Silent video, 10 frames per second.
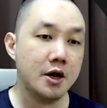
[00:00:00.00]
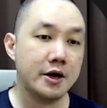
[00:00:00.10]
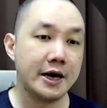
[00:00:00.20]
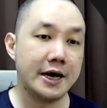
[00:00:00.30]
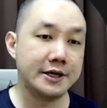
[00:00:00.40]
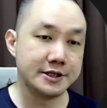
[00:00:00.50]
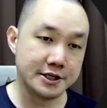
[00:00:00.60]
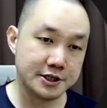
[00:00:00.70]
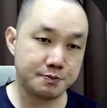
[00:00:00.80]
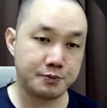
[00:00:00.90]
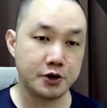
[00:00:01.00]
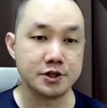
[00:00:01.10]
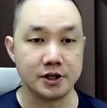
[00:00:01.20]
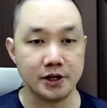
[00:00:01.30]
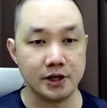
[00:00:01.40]
And this is
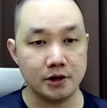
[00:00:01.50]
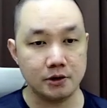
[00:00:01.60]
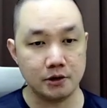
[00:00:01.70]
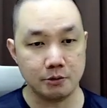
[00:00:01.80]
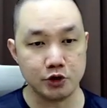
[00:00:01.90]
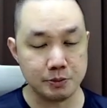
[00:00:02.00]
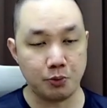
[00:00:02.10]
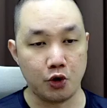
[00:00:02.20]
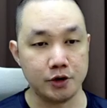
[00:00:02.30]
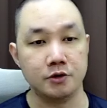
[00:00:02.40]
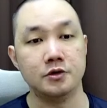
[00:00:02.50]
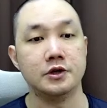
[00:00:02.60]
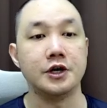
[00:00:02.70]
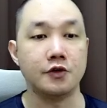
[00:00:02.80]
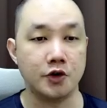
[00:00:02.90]
personally the most important
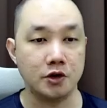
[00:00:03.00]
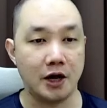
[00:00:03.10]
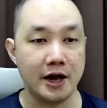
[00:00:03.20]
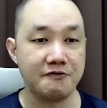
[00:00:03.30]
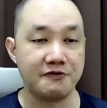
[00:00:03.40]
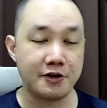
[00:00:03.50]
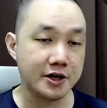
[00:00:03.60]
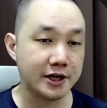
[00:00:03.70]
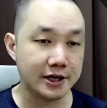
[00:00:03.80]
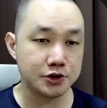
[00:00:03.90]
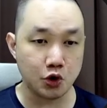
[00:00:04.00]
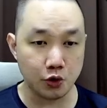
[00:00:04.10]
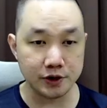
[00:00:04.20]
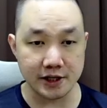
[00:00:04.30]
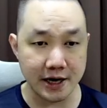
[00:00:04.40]
thing of all. I am very against cold
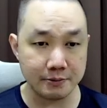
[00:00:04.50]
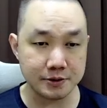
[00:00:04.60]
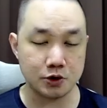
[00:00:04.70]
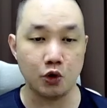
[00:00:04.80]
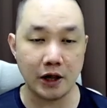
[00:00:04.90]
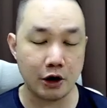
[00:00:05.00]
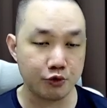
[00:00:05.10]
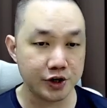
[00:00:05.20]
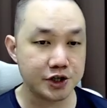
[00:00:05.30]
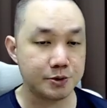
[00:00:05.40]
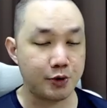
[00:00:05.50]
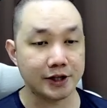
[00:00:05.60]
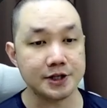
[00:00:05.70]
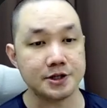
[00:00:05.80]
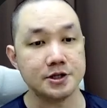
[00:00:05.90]
DMs, cold outreach
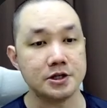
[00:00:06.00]
practices.